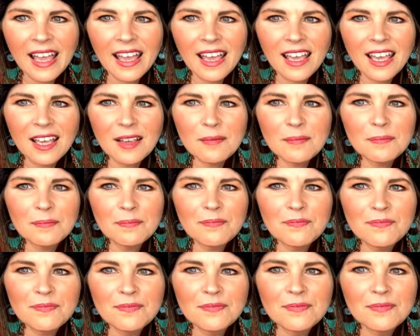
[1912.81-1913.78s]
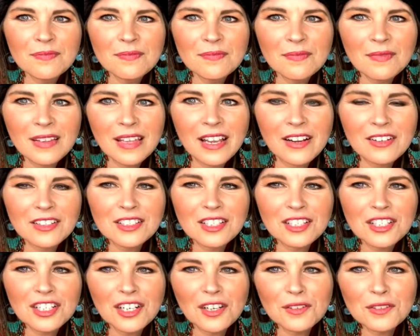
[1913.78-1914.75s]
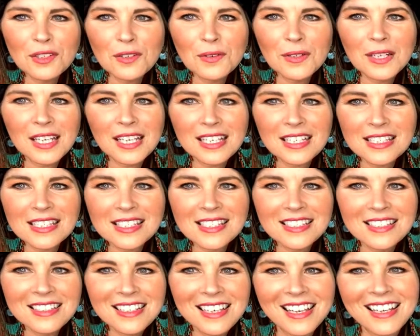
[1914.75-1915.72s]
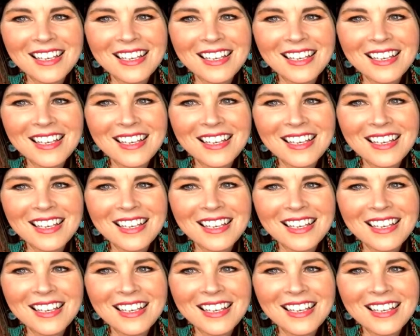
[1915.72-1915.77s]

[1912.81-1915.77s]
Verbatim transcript: Um Karen says she knows who it is.